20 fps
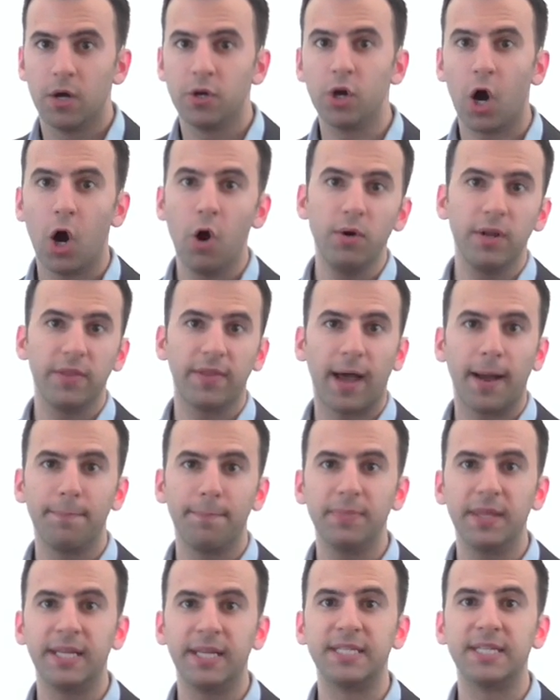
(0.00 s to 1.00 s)
Not only
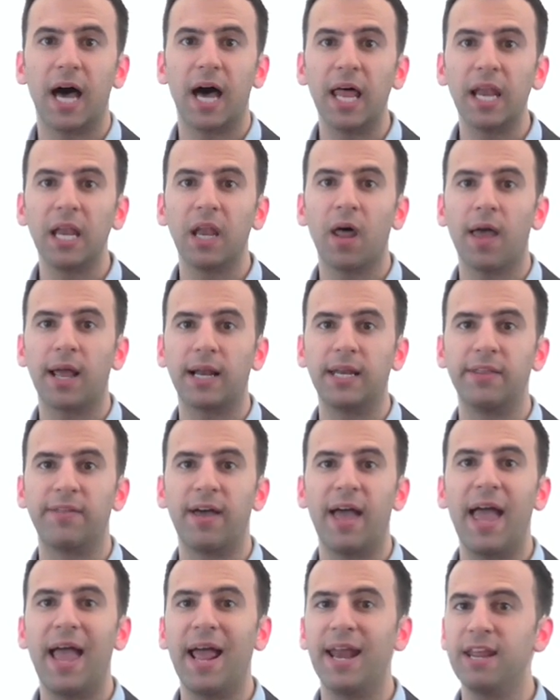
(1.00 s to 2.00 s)
that, it is unlikely
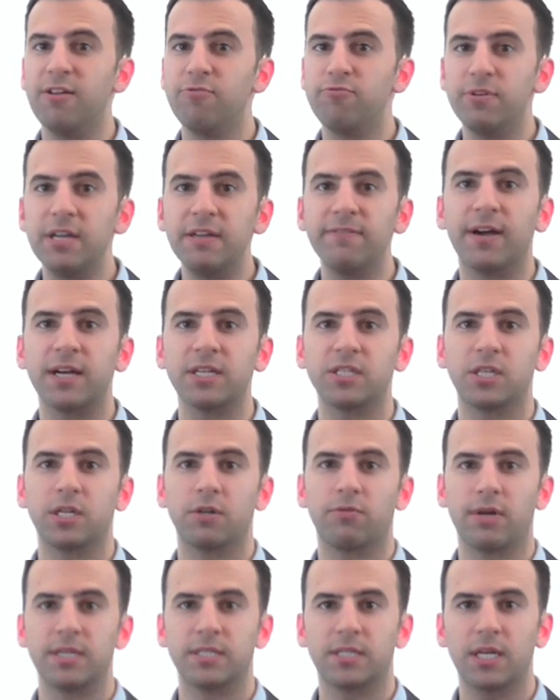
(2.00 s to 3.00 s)
that any
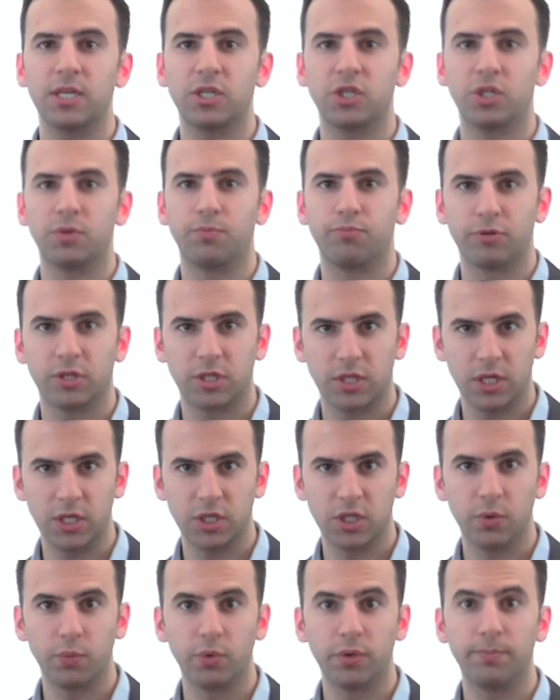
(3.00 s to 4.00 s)
revascularization
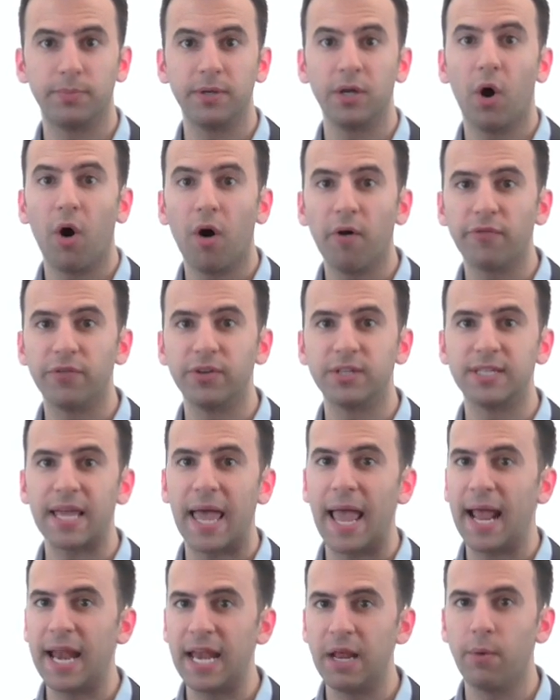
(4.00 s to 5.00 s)
procedure would be offered
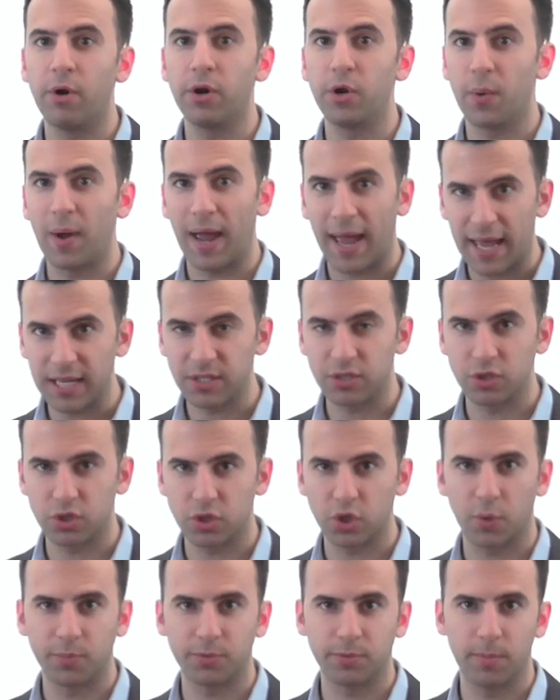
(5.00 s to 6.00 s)
to anyone who hasn't
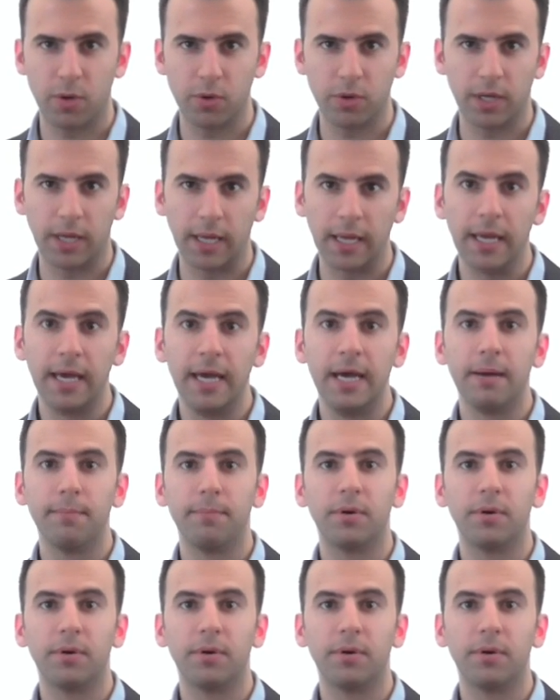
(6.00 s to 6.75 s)
stopped smoking